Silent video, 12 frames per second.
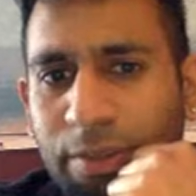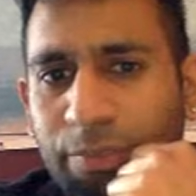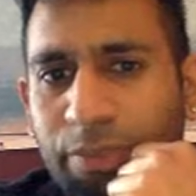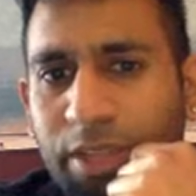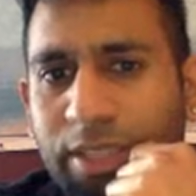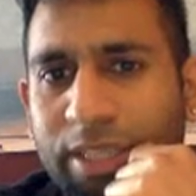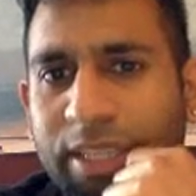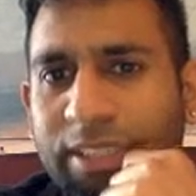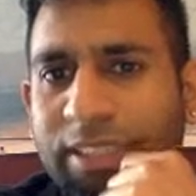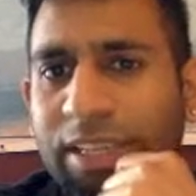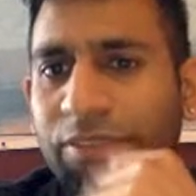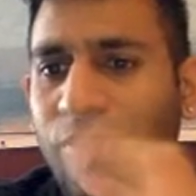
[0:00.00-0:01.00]
and then I just
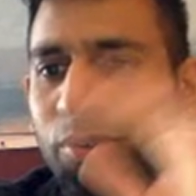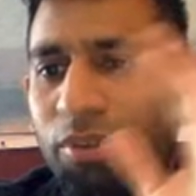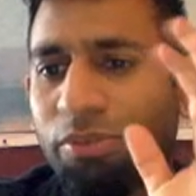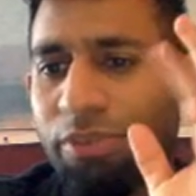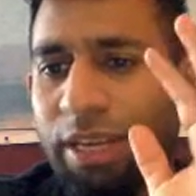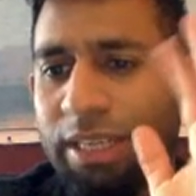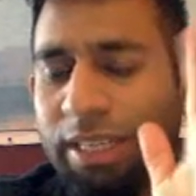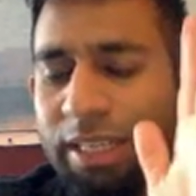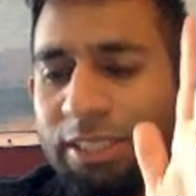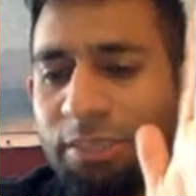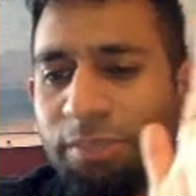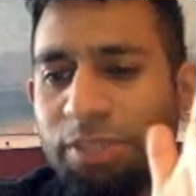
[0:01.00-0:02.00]
have to look for any
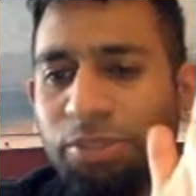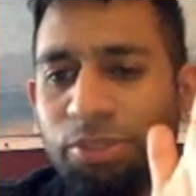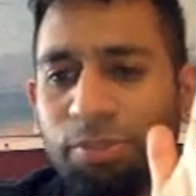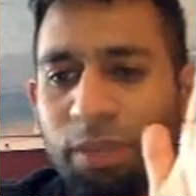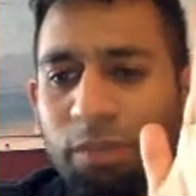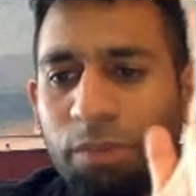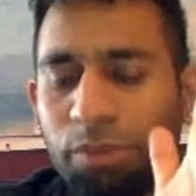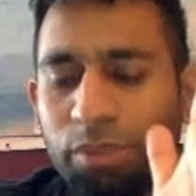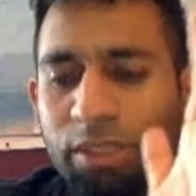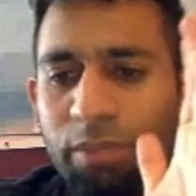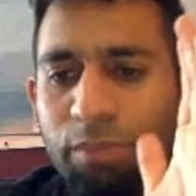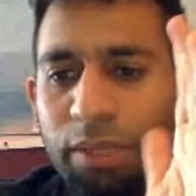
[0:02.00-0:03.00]
intermezzos my opponent
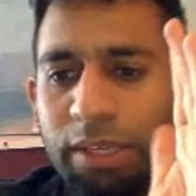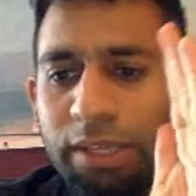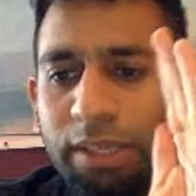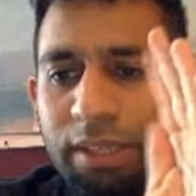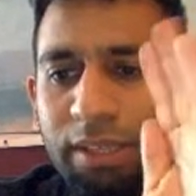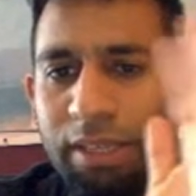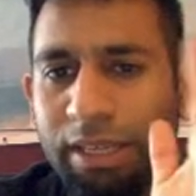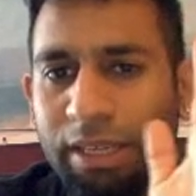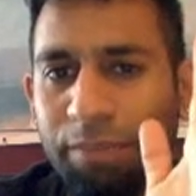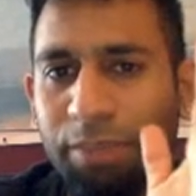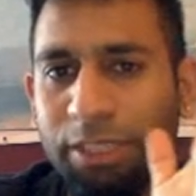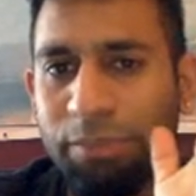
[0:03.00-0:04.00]
can play,
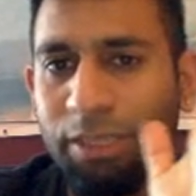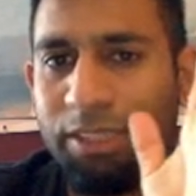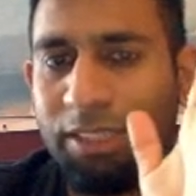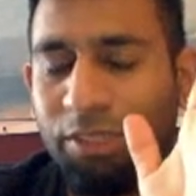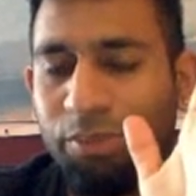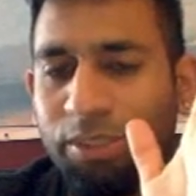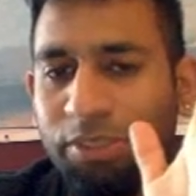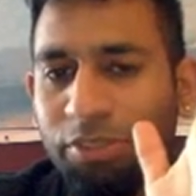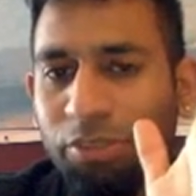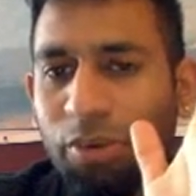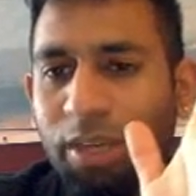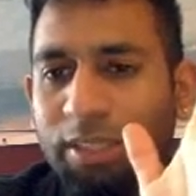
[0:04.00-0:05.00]
because my sequence
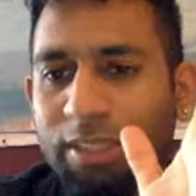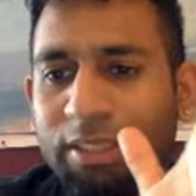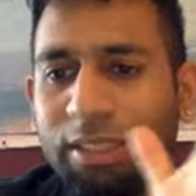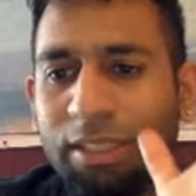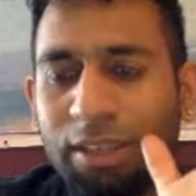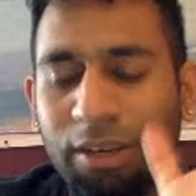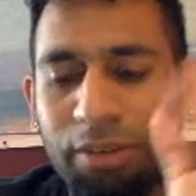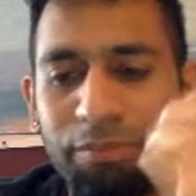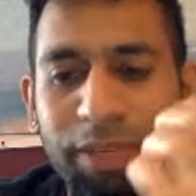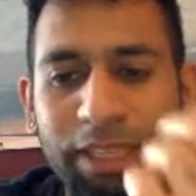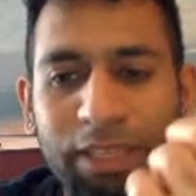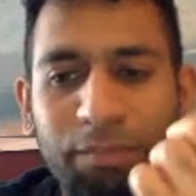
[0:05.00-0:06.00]
requires
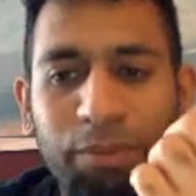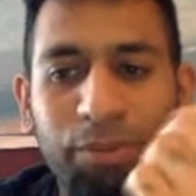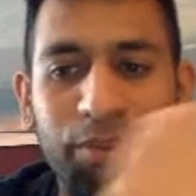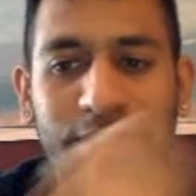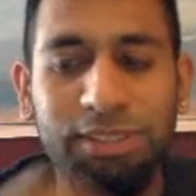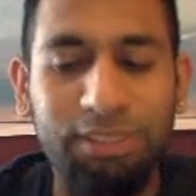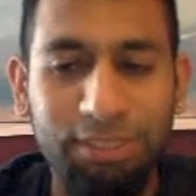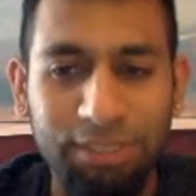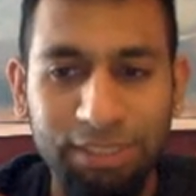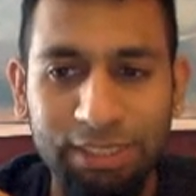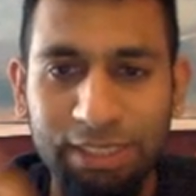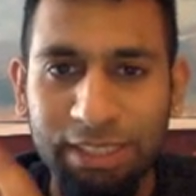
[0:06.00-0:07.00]
many components.
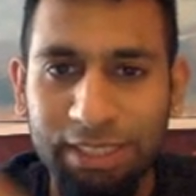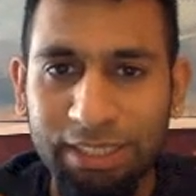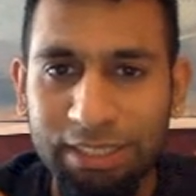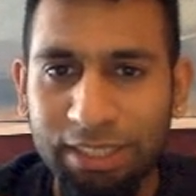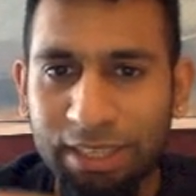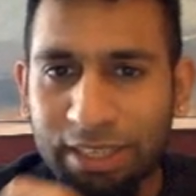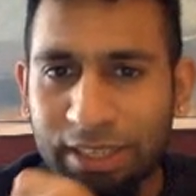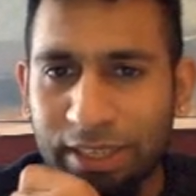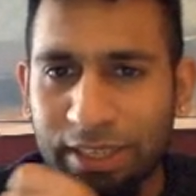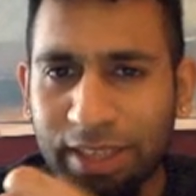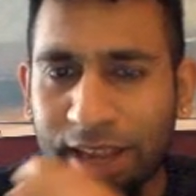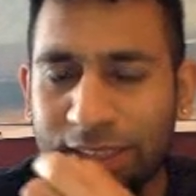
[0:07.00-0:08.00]
See, that
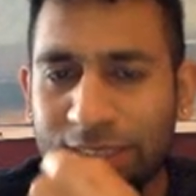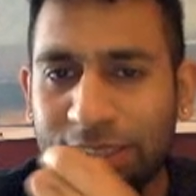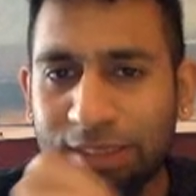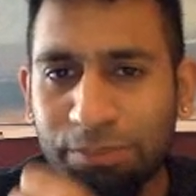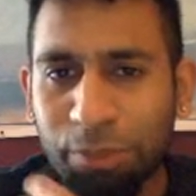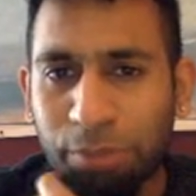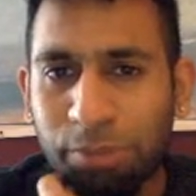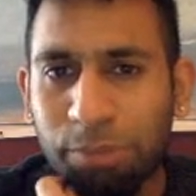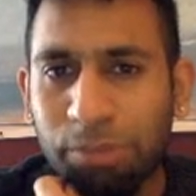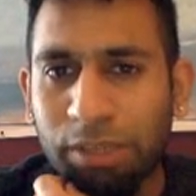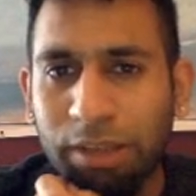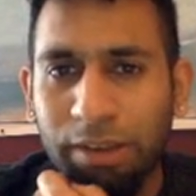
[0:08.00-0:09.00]
idea popped up
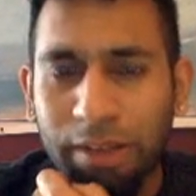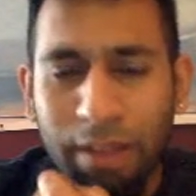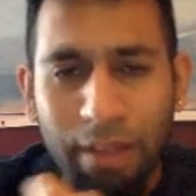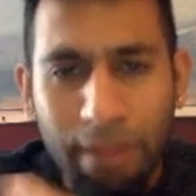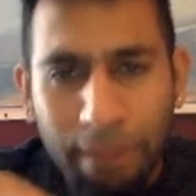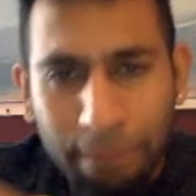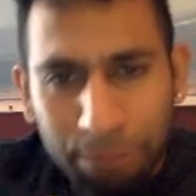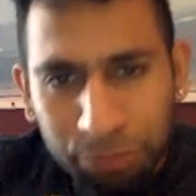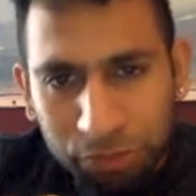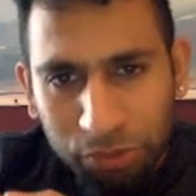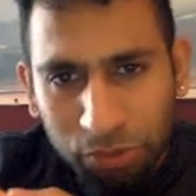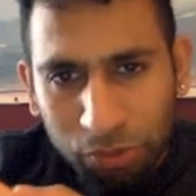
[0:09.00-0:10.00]
again.
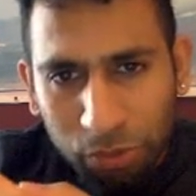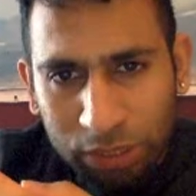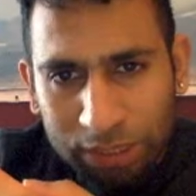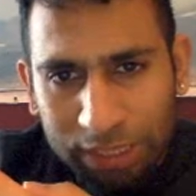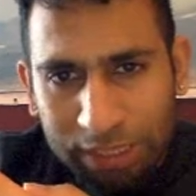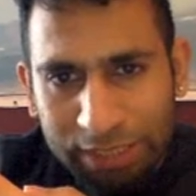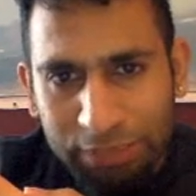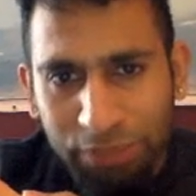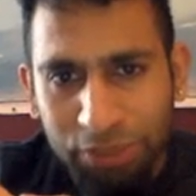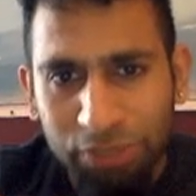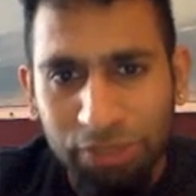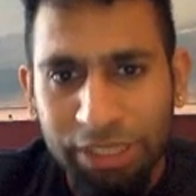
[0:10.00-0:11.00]
So queen takes. First
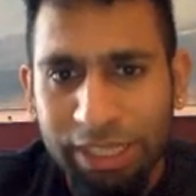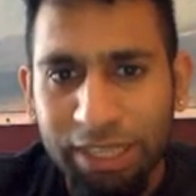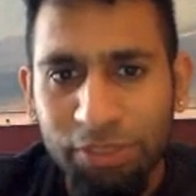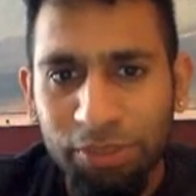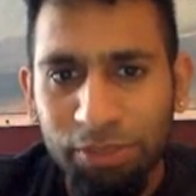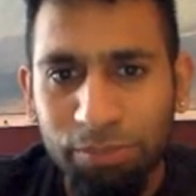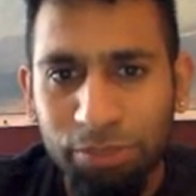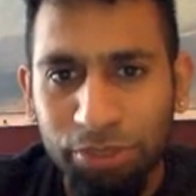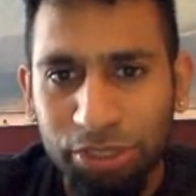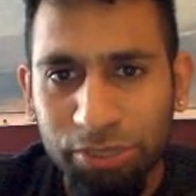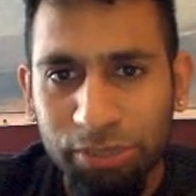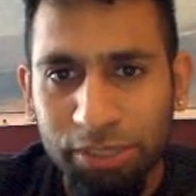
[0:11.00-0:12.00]
of all, he can't do any
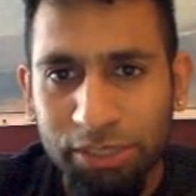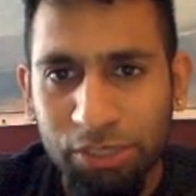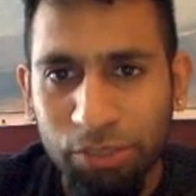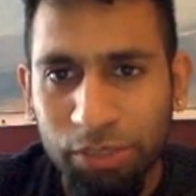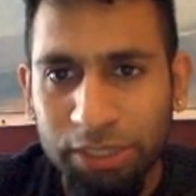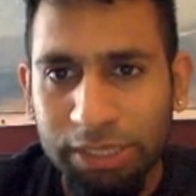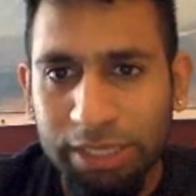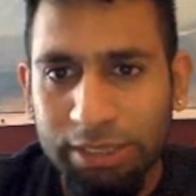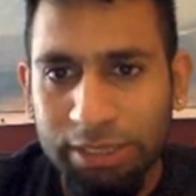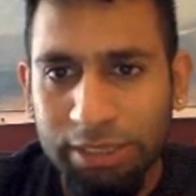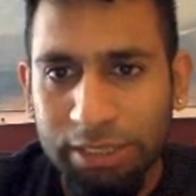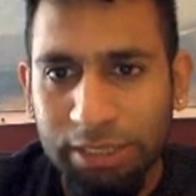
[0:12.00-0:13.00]
bullshit because the queen is hanging.
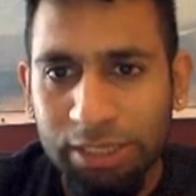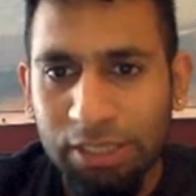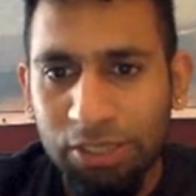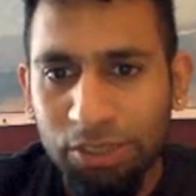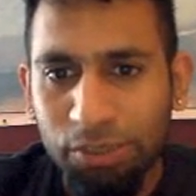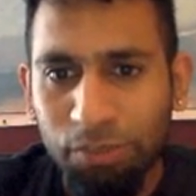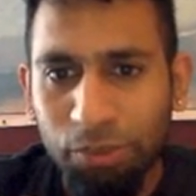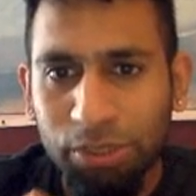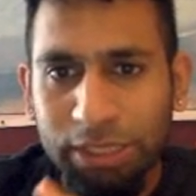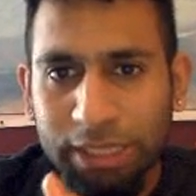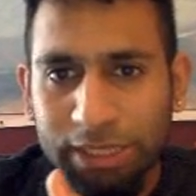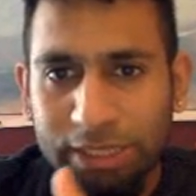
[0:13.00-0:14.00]
So most
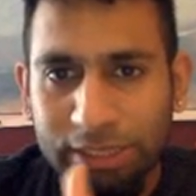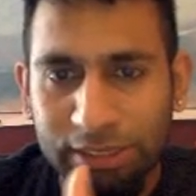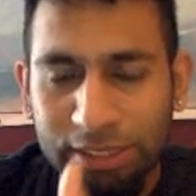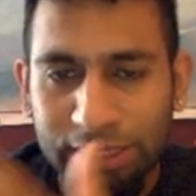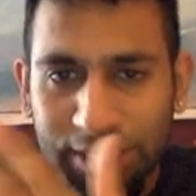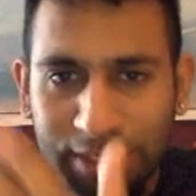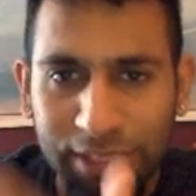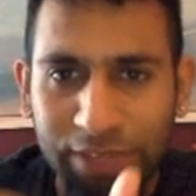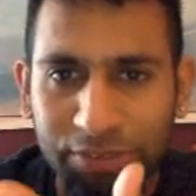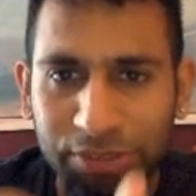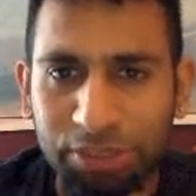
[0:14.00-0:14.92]
likely he has to